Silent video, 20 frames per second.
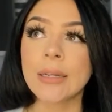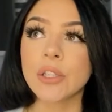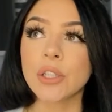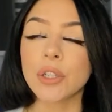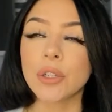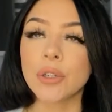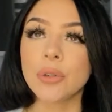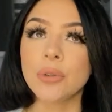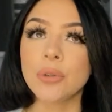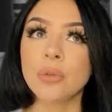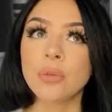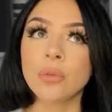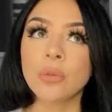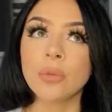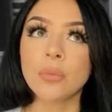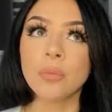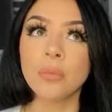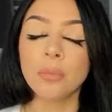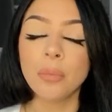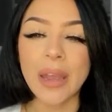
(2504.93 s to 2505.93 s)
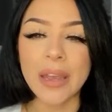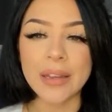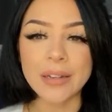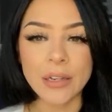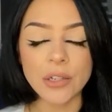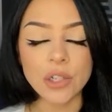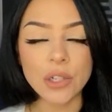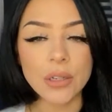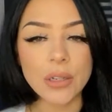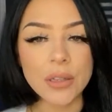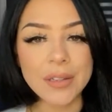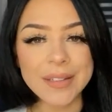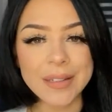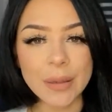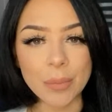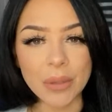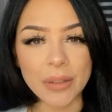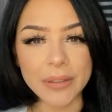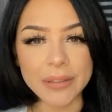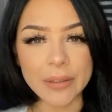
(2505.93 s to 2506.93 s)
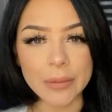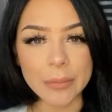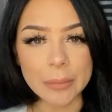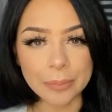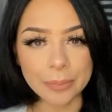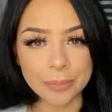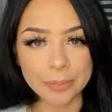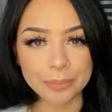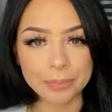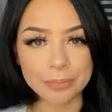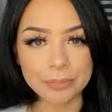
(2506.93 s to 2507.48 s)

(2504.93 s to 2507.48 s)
to pay attention to the symbolism.